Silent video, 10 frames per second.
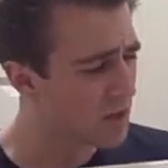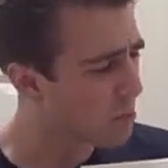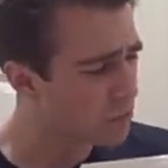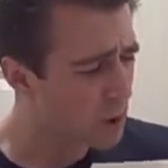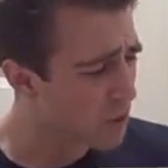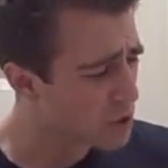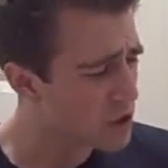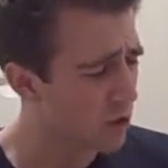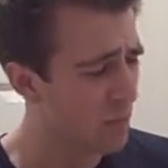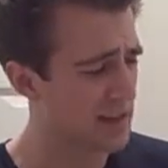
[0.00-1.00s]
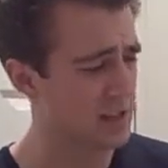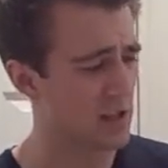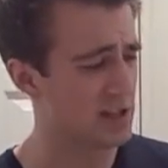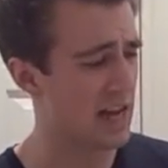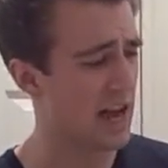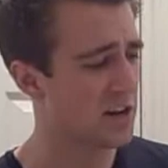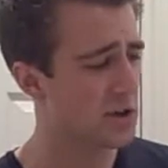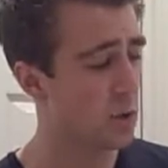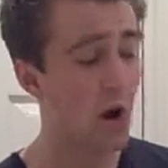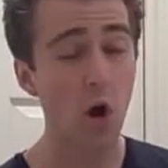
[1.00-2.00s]
promotional messages and how to
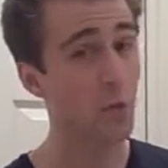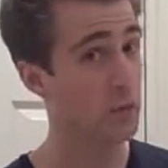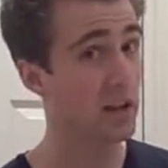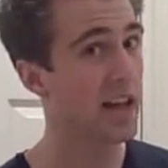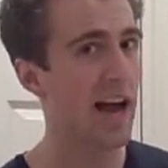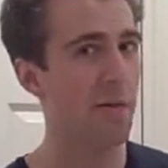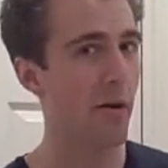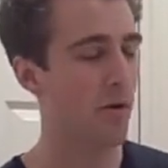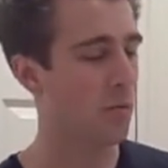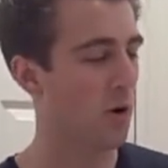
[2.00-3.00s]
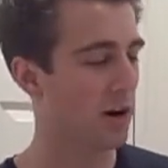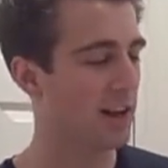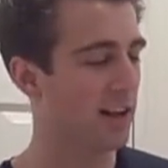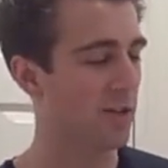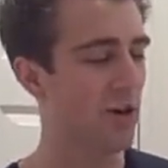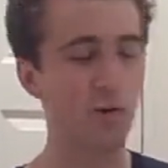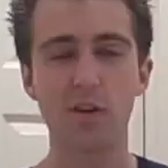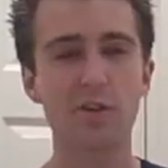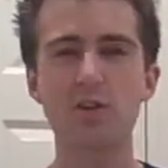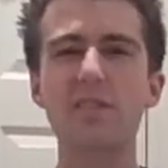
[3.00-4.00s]
do really high powered marketing along
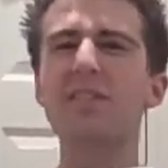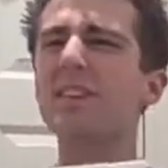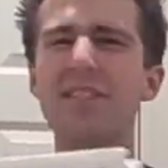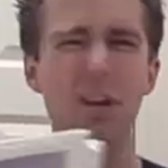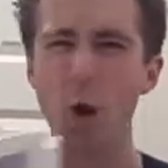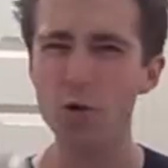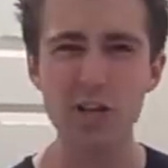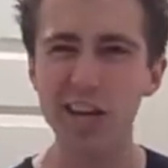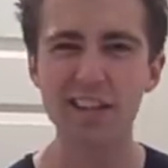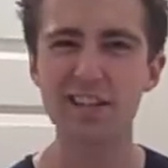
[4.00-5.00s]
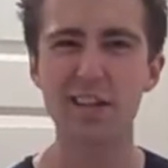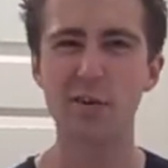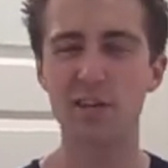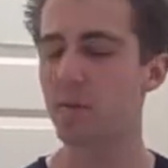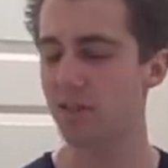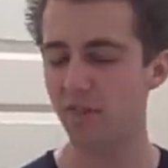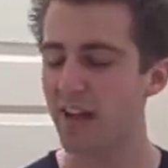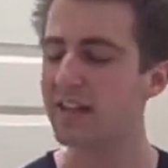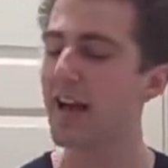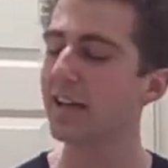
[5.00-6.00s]
with just negotiating secrets. I mean, it's
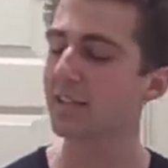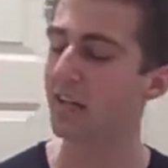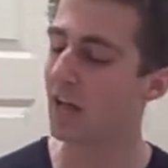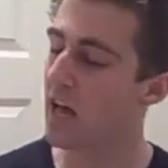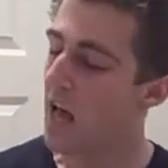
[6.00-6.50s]
fantastic.